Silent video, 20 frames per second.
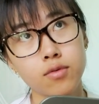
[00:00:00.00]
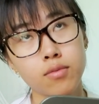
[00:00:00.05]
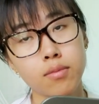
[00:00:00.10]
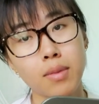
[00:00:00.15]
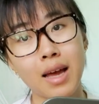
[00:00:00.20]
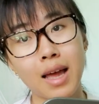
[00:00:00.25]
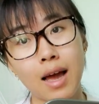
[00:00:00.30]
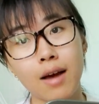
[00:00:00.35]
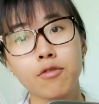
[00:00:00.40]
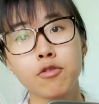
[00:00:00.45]

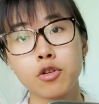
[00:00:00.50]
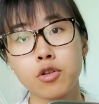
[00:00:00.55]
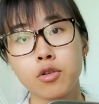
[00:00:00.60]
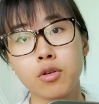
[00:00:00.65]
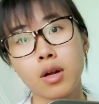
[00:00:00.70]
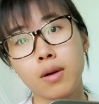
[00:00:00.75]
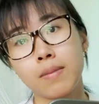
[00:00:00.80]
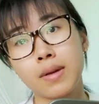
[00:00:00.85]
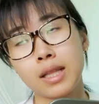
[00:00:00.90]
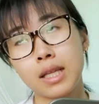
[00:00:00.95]
by
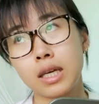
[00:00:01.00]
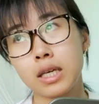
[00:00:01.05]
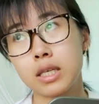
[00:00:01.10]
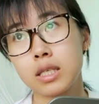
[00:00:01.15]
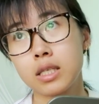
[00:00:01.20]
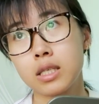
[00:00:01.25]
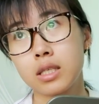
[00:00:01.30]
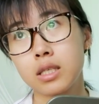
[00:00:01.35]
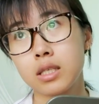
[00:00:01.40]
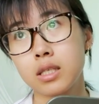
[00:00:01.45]
afternoon I mean like
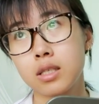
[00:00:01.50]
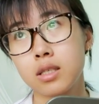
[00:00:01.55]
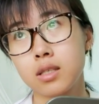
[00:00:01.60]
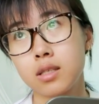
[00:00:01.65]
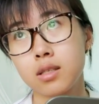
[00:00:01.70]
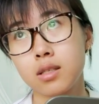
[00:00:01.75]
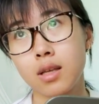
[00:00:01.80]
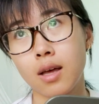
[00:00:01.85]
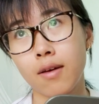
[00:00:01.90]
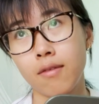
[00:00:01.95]

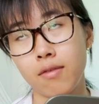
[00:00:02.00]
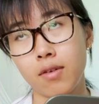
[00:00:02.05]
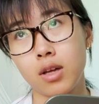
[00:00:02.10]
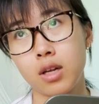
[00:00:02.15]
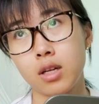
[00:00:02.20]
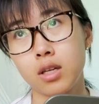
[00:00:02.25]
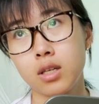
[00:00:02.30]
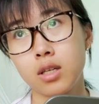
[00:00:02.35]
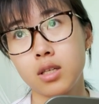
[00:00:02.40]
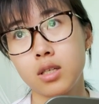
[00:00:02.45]

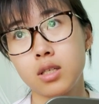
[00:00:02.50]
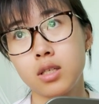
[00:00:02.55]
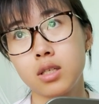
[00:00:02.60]
7,